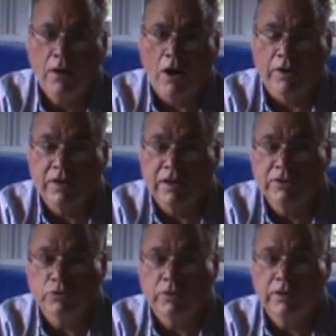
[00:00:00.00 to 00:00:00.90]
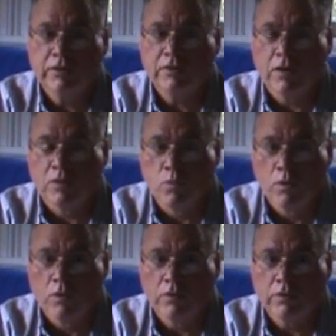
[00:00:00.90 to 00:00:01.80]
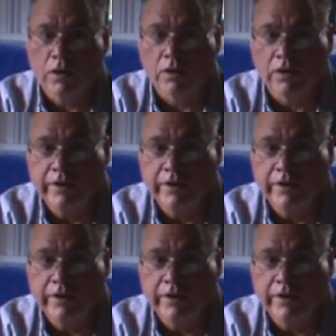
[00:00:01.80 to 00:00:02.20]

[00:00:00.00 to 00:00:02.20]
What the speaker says: our country, our world, our